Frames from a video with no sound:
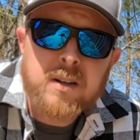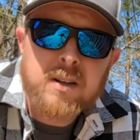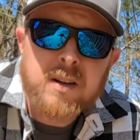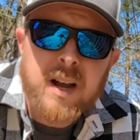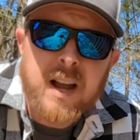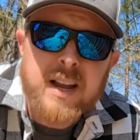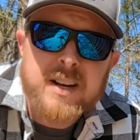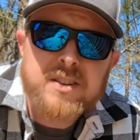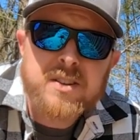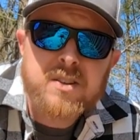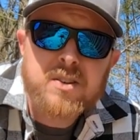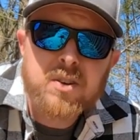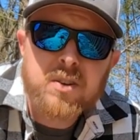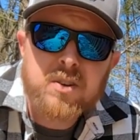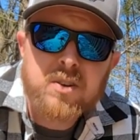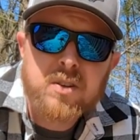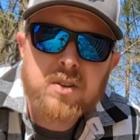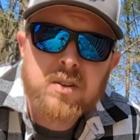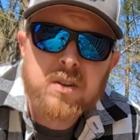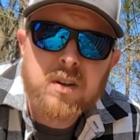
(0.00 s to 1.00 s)
I actually took
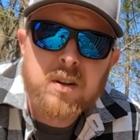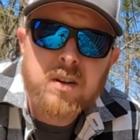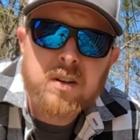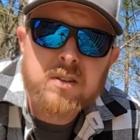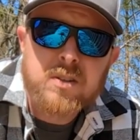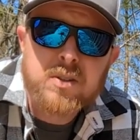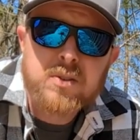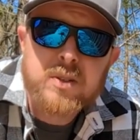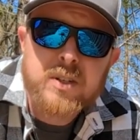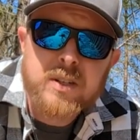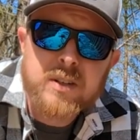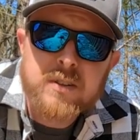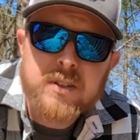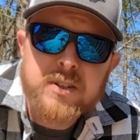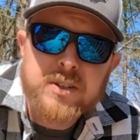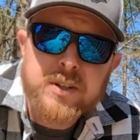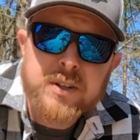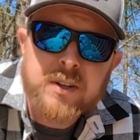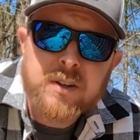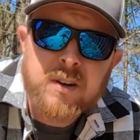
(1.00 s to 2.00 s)
2 deer
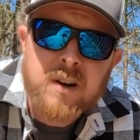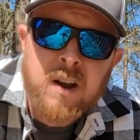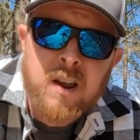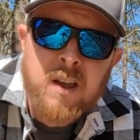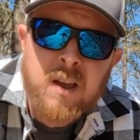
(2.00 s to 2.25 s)
this year,